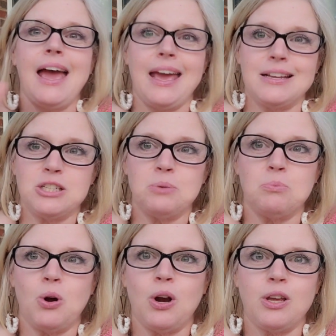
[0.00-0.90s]
and
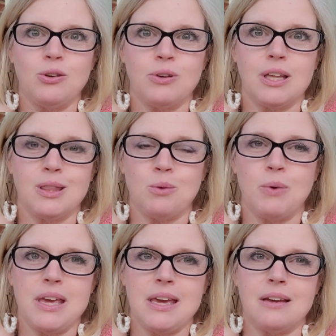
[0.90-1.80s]
tomorrow you'll get the
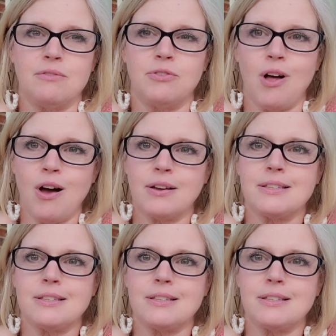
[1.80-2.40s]
weekend vlog.